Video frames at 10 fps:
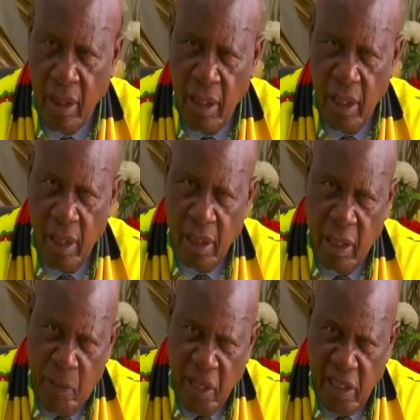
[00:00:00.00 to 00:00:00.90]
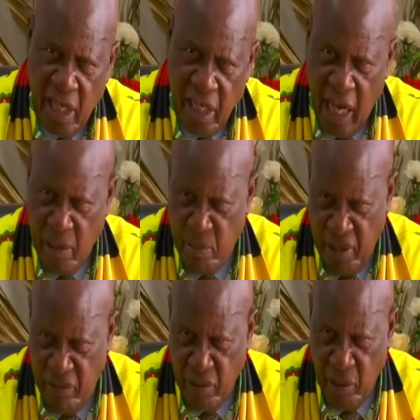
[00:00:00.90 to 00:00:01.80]
the president can't
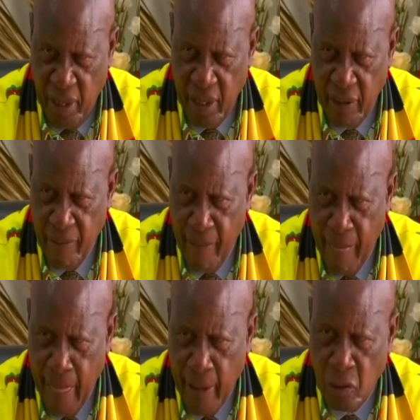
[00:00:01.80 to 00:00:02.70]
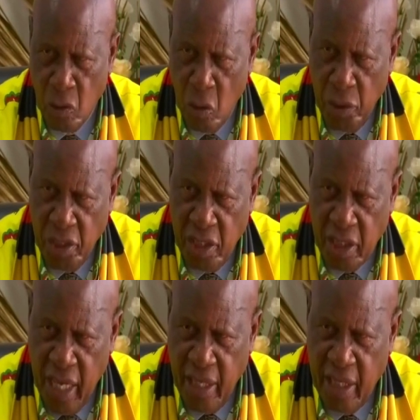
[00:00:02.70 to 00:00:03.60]
be everywhere. So we
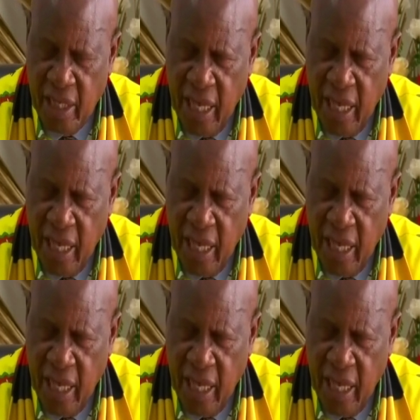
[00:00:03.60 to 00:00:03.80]
decided